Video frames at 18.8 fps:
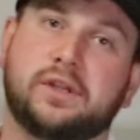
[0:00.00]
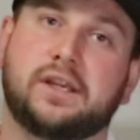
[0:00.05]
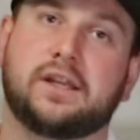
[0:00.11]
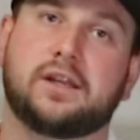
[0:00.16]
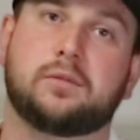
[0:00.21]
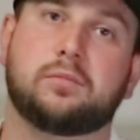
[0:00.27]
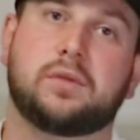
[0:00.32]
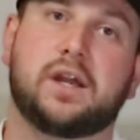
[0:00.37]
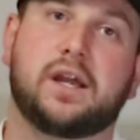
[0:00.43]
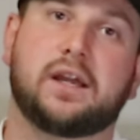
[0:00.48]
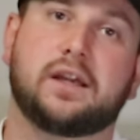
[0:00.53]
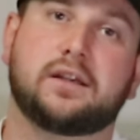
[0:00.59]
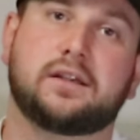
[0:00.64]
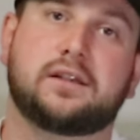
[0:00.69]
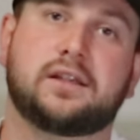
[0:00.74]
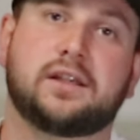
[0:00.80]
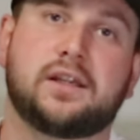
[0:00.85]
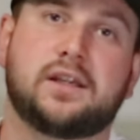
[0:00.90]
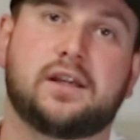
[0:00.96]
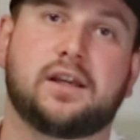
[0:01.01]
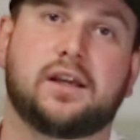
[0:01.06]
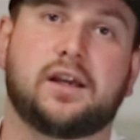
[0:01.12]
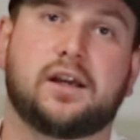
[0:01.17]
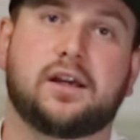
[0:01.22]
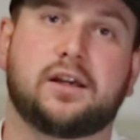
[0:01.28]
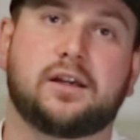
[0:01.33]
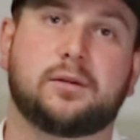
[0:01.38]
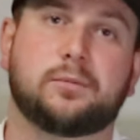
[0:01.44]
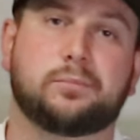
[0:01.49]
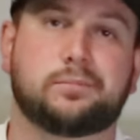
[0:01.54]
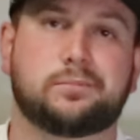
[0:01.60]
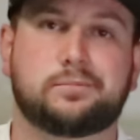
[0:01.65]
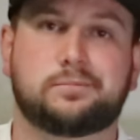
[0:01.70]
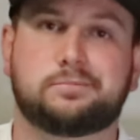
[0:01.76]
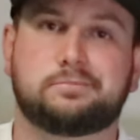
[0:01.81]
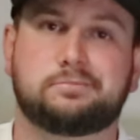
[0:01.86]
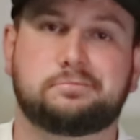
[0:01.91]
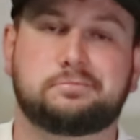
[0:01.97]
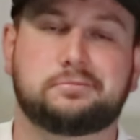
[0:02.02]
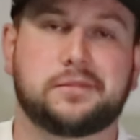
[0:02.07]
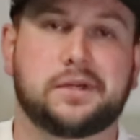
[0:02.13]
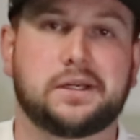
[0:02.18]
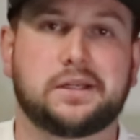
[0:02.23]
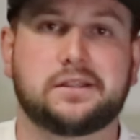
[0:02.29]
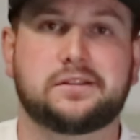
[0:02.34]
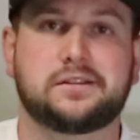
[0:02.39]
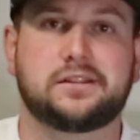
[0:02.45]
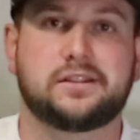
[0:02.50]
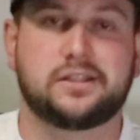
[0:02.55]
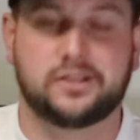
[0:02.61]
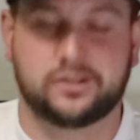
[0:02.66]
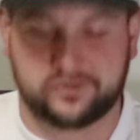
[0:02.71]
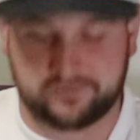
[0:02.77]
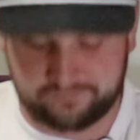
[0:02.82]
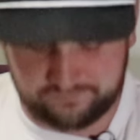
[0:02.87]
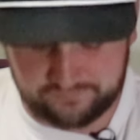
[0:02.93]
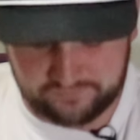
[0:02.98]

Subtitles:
to get it back, but you know,